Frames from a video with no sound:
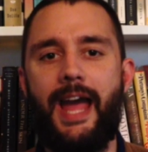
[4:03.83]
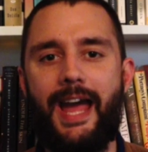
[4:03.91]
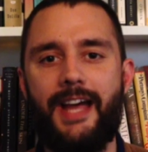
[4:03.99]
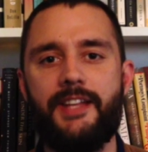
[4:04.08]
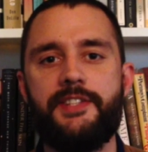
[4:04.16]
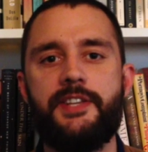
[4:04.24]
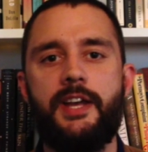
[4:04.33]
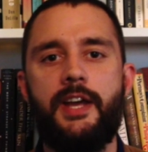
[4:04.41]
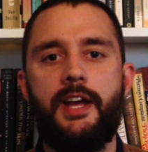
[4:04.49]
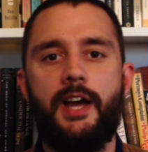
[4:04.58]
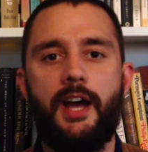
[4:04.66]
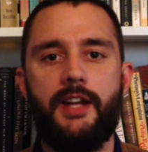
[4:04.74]
has
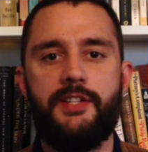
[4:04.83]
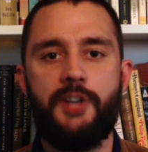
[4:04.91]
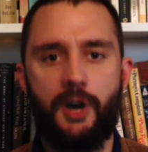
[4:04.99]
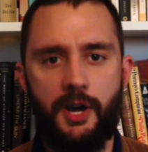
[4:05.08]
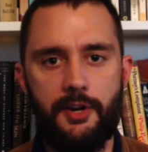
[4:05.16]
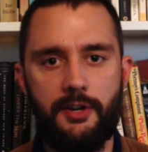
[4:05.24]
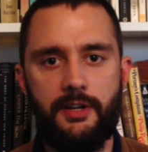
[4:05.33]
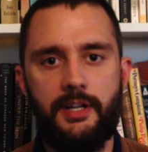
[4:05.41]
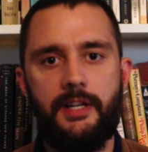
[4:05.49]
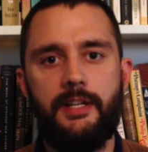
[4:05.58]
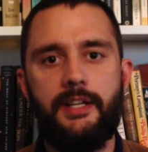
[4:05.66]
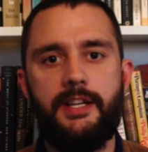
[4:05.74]
a daughter
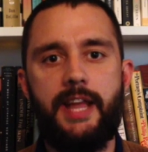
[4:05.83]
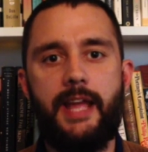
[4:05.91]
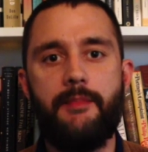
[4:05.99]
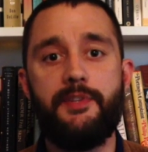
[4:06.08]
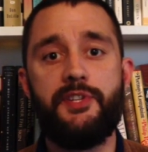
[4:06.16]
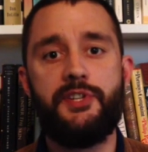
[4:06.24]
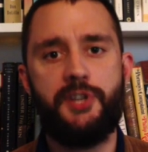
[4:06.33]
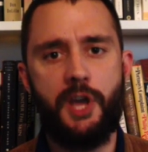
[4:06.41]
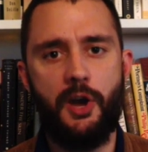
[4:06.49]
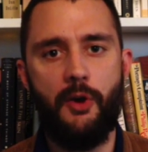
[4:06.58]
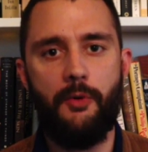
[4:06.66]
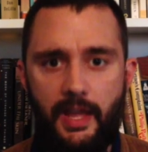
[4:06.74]
named
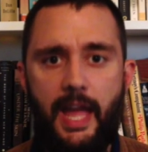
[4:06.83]
Snow.